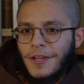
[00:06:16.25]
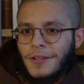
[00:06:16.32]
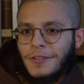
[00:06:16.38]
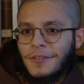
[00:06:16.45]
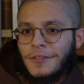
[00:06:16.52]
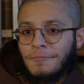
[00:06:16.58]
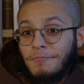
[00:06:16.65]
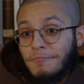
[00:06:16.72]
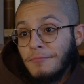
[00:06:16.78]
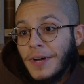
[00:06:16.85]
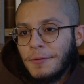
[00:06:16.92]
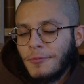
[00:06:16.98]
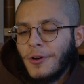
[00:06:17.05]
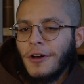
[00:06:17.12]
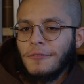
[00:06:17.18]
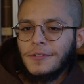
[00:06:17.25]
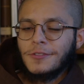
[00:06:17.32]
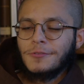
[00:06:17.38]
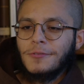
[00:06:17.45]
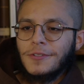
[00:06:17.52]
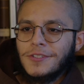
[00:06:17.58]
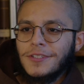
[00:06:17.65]
my
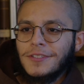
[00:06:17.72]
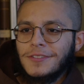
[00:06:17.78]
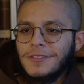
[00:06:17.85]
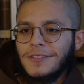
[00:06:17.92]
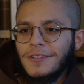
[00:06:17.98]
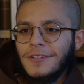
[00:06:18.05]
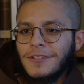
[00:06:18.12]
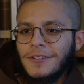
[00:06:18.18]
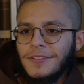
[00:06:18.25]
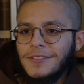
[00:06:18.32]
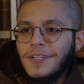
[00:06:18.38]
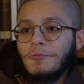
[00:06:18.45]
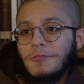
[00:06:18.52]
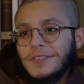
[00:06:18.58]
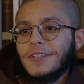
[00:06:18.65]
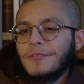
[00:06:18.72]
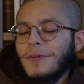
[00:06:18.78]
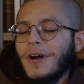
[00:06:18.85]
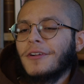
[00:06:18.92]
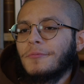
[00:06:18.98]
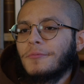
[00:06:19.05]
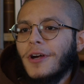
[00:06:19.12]
province, which is the Sacred
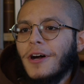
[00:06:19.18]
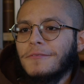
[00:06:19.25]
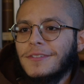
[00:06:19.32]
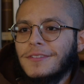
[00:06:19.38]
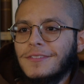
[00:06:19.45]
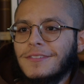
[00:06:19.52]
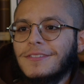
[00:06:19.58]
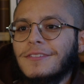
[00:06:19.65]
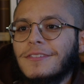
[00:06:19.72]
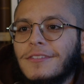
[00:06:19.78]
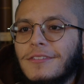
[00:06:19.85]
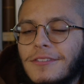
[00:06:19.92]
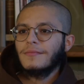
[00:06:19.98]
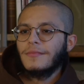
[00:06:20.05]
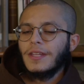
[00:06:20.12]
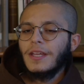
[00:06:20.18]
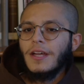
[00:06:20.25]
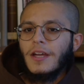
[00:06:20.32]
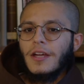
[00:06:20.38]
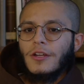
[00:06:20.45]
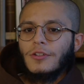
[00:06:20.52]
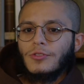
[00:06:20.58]
Stigmata province.
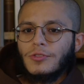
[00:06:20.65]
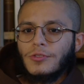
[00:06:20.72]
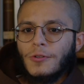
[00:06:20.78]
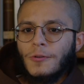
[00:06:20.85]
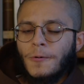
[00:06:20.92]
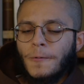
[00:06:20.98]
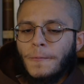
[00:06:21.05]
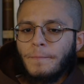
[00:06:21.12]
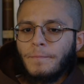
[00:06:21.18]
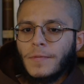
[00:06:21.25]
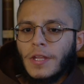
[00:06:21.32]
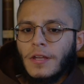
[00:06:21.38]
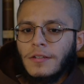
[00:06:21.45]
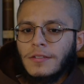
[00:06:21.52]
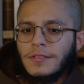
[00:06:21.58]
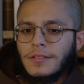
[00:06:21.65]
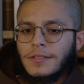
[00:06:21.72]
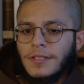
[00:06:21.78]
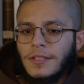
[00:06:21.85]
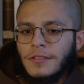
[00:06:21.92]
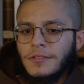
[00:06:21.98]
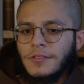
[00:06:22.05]
So
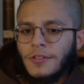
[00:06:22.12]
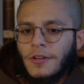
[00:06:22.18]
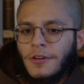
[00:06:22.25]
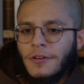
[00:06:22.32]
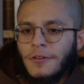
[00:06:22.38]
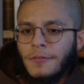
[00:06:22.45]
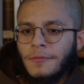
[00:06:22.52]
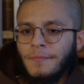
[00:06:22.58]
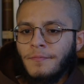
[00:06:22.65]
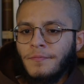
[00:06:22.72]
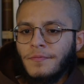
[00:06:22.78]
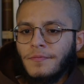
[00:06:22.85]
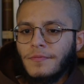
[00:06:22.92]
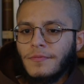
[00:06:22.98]
since the